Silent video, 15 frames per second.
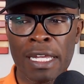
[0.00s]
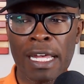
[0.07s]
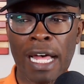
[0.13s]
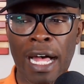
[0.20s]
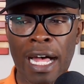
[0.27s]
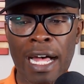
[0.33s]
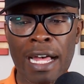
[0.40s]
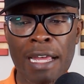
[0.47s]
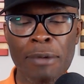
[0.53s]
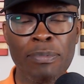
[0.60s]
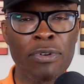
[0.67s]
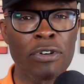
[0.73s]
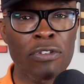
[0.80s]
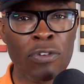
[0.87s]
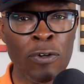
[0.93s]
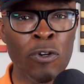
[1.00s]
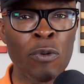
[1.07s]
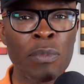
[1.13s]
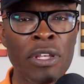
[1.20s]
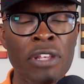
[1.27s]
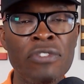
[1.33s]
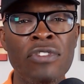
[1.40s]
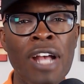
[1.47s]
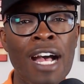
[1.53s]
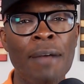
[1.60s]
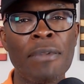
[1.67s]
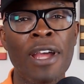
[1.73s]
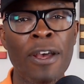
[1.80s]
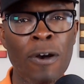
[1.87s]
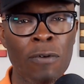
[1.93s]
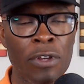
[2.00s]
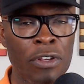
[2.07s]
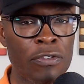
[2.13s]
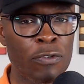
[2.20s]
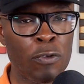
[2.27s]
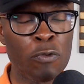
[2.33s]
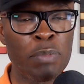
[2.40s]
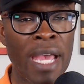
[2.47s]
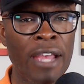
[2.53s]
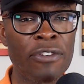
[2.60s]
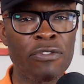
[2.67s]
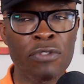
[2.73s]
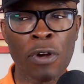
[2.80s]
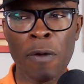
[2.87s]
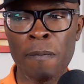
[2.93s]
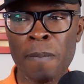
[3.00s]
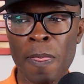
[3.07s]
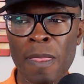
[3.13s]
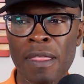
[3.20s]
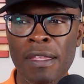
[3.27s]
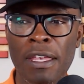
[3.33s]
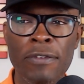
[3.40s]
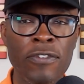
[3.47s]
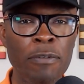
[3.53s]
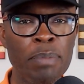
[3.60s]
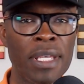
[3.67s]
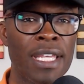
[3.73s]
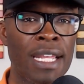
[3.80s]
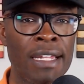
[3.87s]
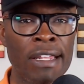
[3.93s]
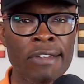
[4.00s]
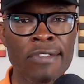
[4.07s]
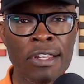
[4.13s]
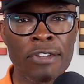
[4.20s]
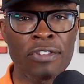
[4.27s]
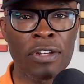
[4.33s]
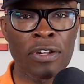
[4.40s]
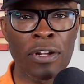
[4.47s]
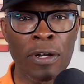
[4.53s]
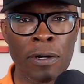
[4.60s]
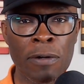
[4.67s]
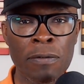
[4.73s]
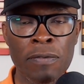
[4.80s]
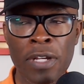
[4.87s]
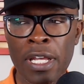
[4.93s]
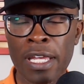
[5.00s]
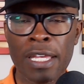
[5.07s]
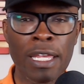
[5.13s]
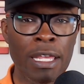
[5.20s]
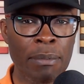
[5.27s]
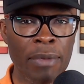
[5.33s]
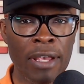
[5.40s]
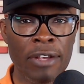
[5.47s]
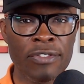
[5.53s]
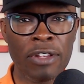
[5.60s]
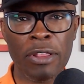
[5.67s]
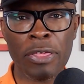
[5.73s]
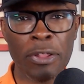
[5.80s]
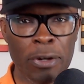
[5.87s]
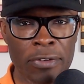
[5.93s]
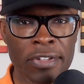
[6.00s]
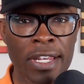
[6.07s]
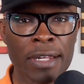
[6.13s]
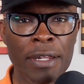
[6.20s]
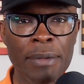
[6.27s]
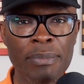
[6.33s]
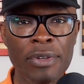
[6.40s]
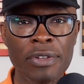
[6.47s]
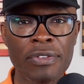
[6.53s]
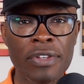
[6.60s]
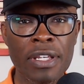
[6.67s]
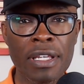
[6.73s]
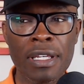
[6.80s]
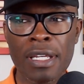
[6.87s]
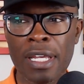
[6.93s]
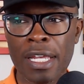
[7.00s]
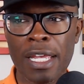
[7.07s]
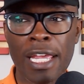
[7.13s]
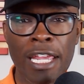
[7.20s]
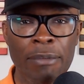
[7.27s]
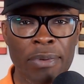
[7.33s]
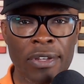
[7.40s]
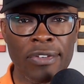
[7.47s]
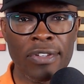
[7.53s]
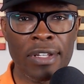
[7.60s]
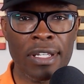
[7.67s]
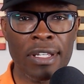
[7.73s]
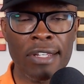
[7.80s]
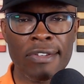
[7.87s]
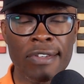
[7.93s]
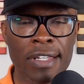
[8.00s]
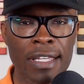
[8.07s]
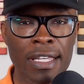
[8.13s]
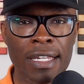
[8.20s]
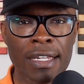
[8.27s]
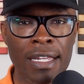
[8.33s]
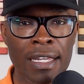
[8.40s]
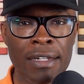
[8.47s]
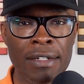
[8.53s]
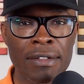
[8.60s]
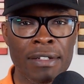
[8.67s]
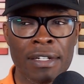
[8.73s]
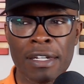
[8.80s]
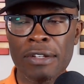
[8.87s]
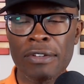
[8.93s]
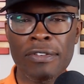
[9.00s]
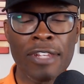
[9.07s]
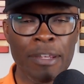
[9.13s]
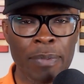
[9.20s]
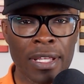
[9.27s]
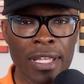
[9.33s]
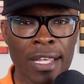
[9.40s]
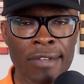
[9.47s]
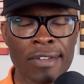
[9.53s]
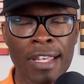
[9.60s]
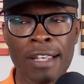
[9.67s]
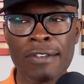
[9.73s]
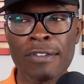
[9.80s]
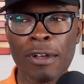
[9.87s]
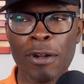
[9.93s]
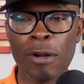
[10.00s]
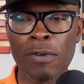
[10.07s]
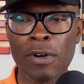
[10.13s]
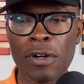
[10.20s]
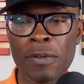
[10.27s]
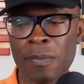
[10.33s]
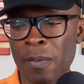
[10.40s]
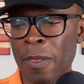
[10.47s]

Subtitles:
I presume his job now is to bash Trump. It's to be an extension of MS-13 NBC, ABC, CNN, CBS, etc.